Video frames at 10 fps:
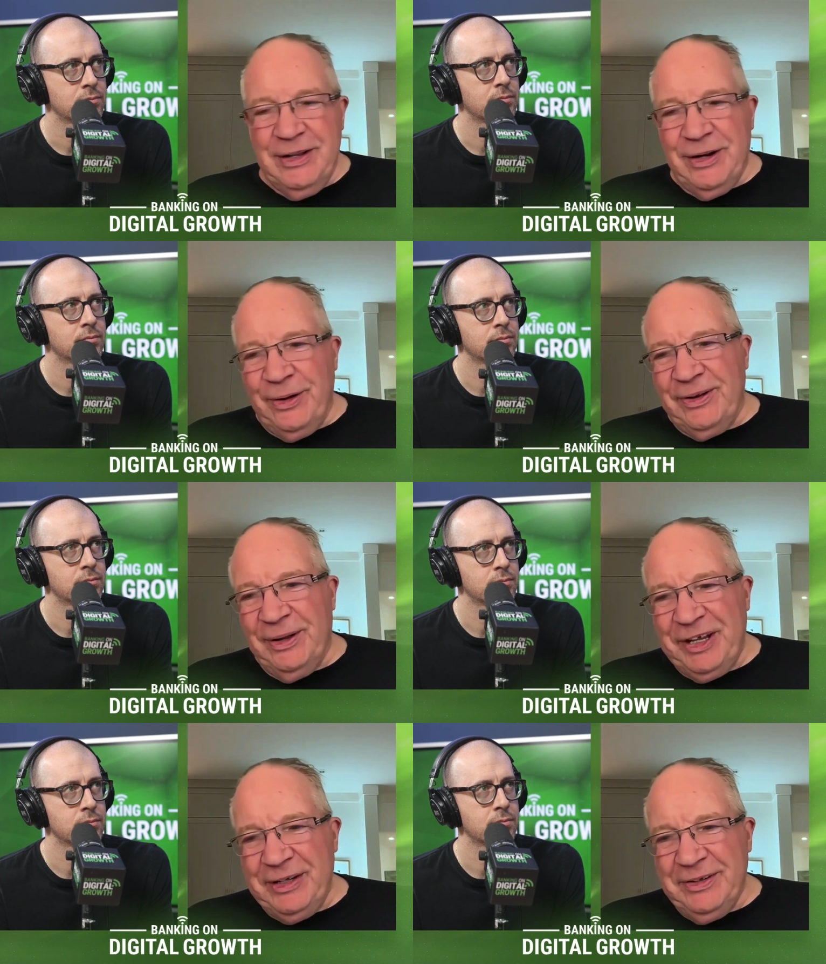Speaker 1: you know,
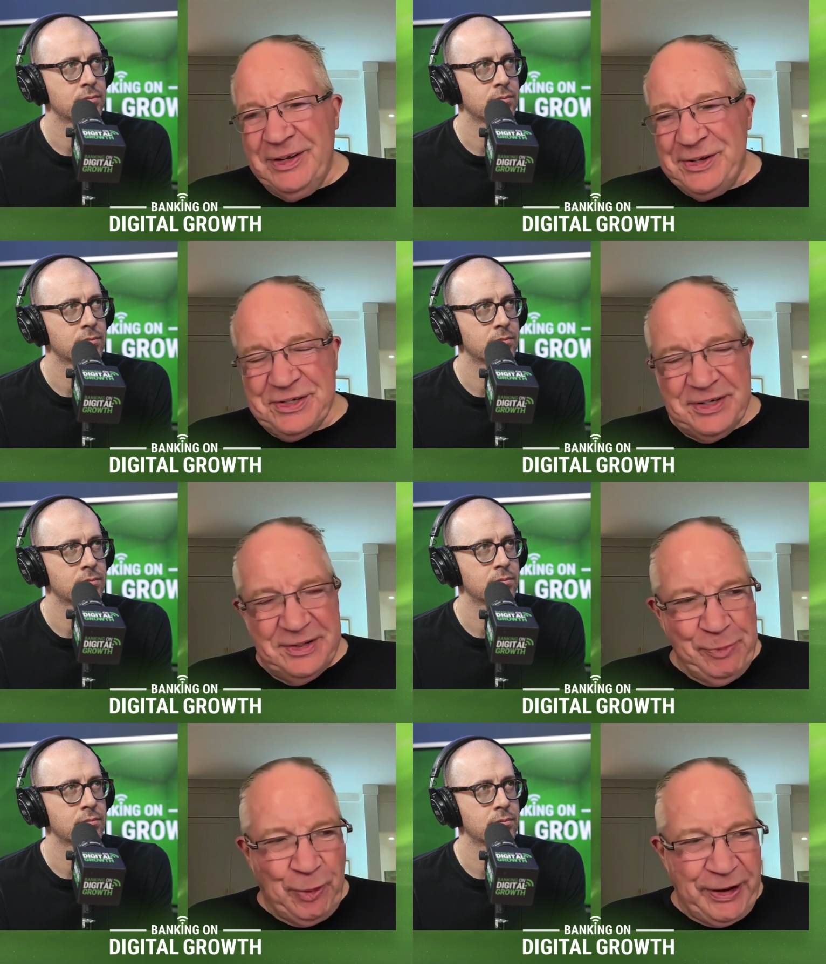I mean, is
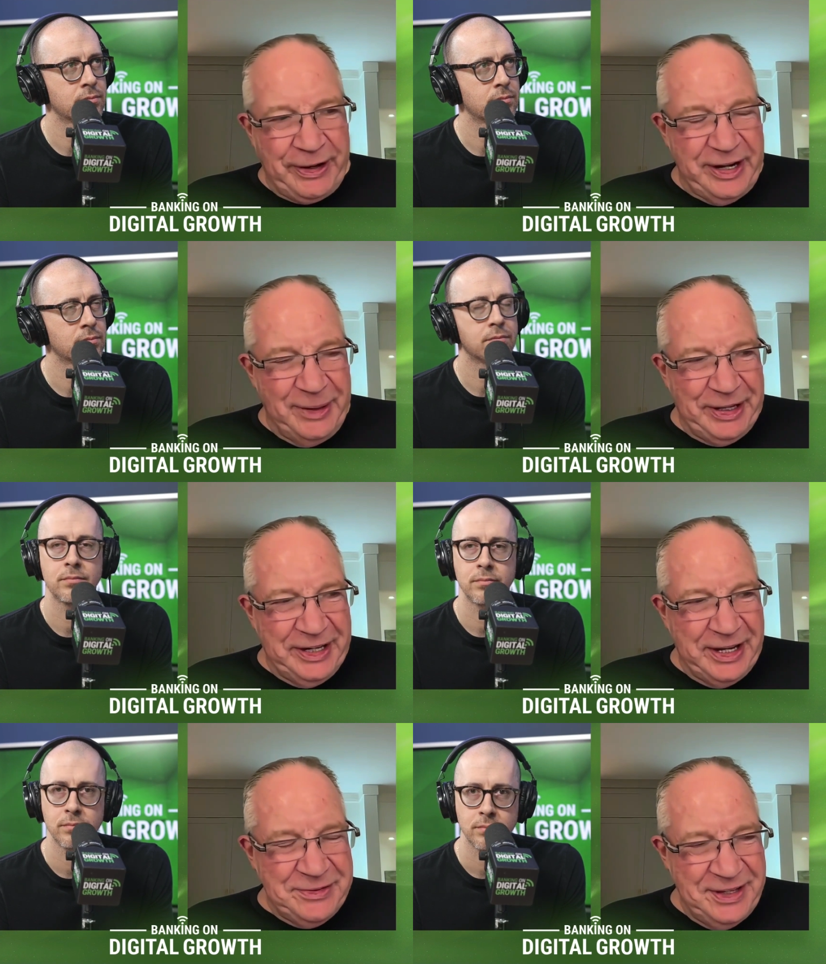more
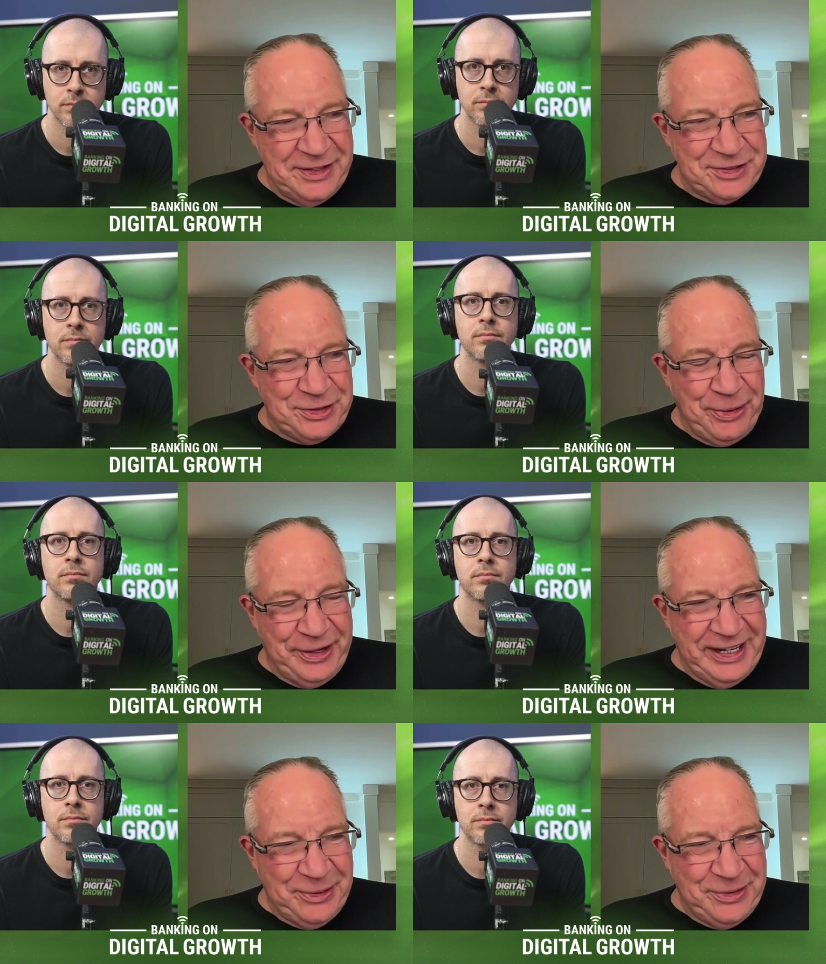coming in than's
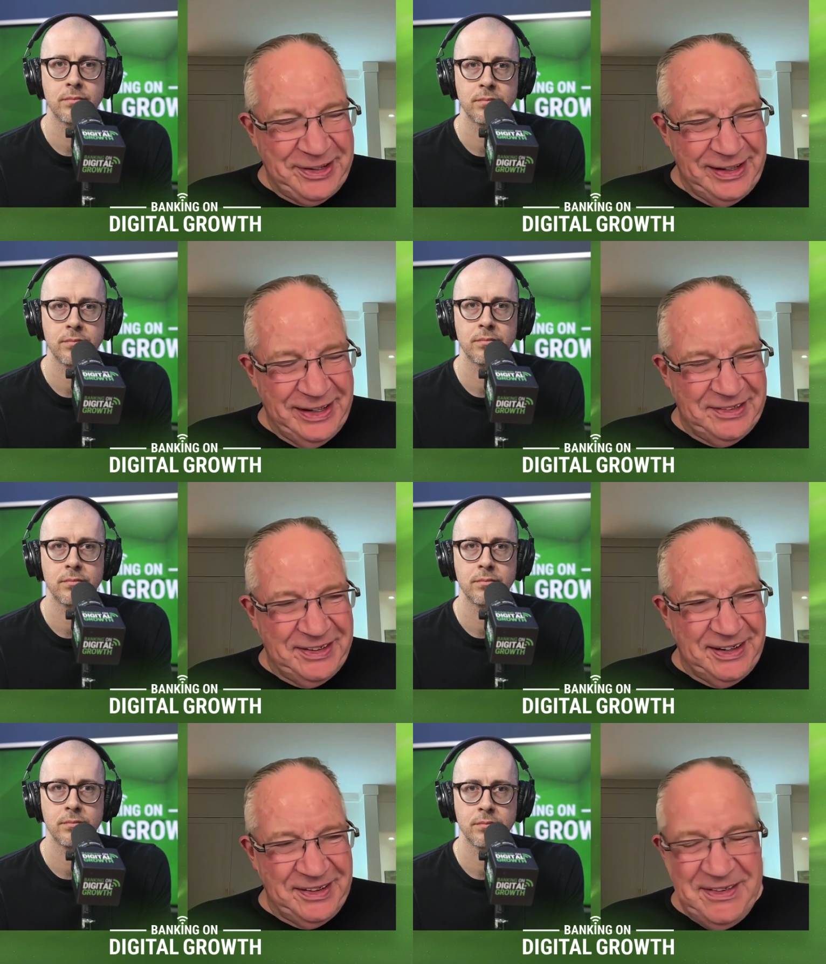going out
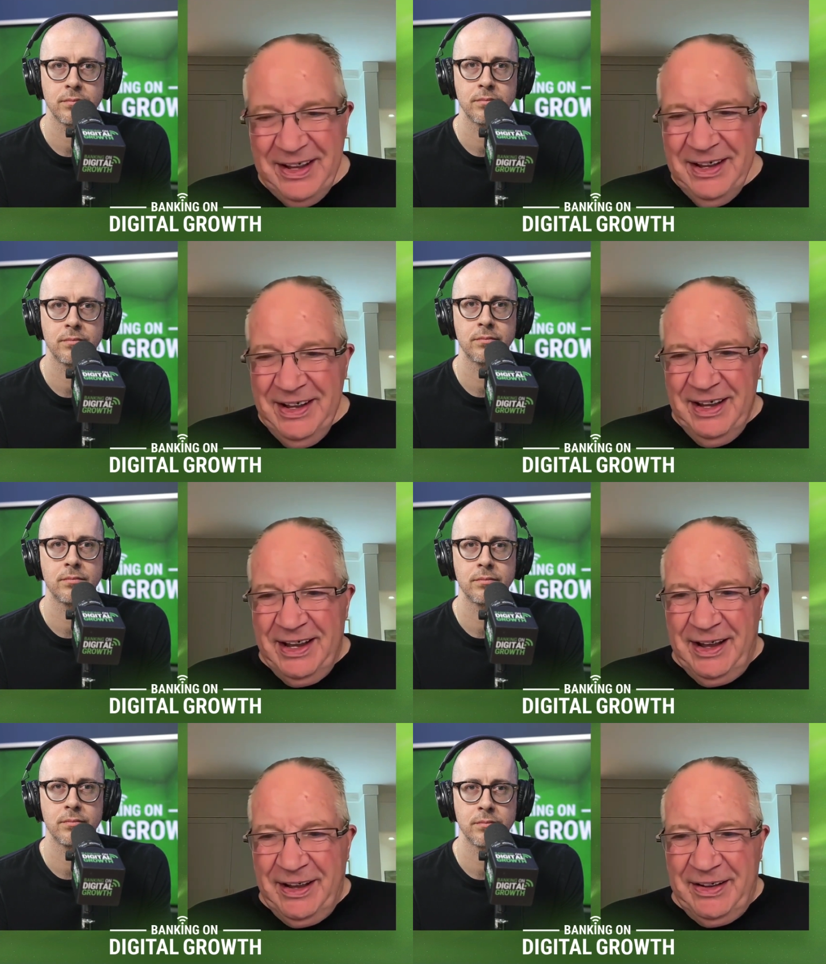and uh,
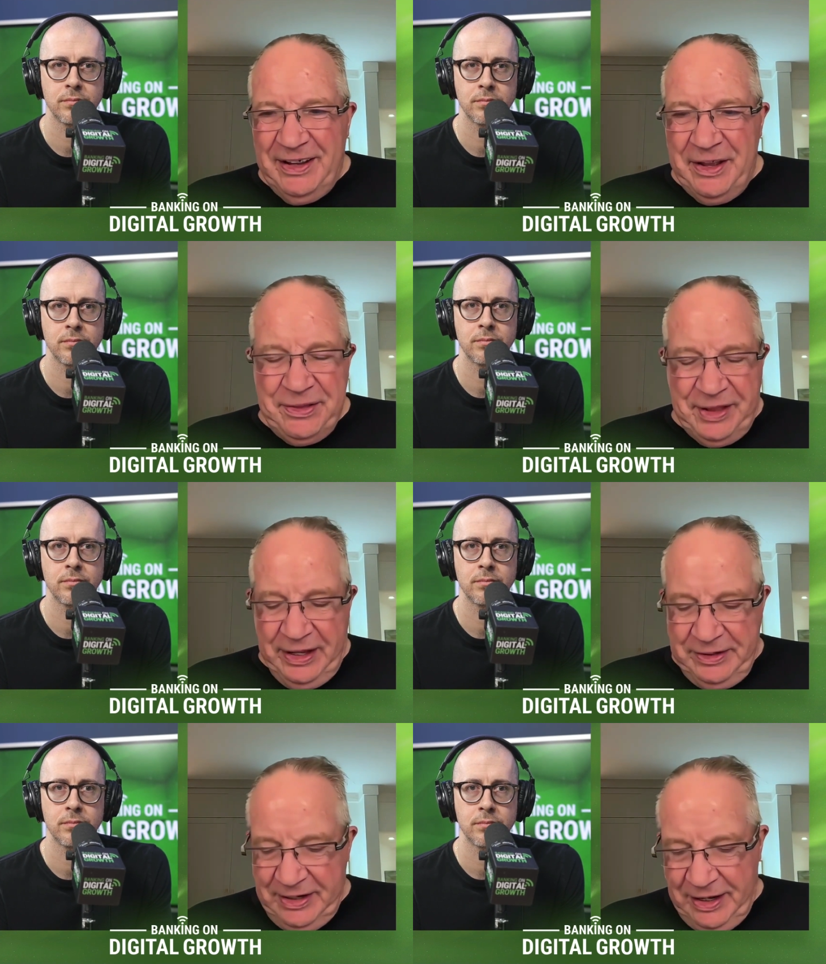uh,
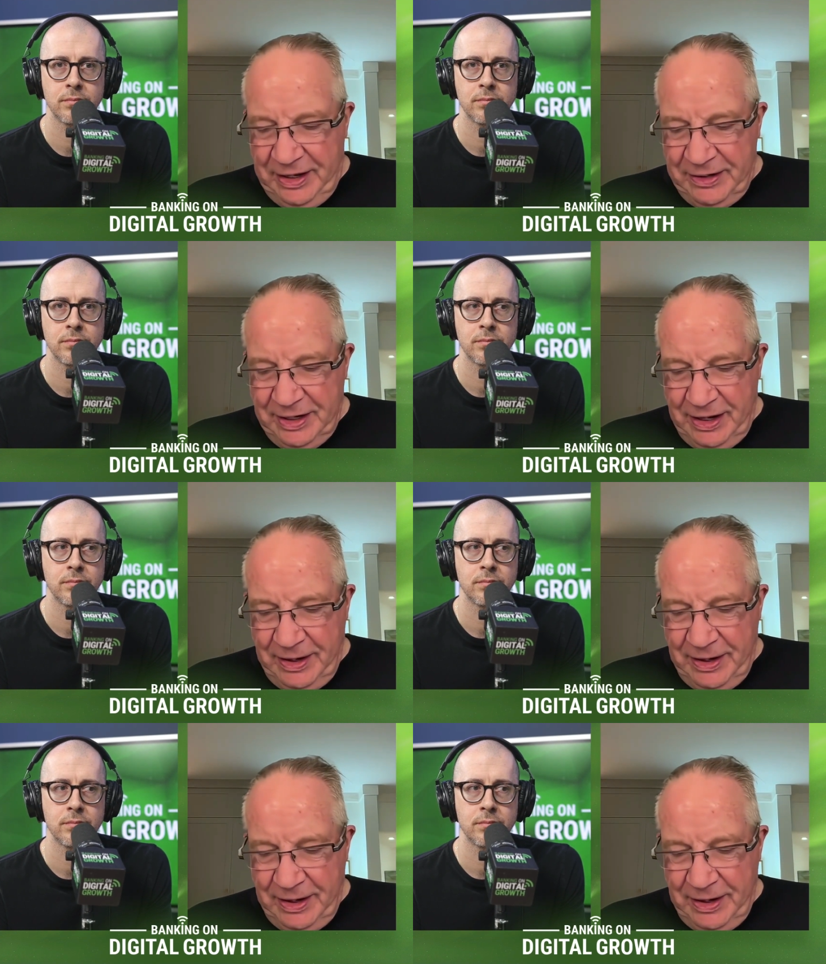anything and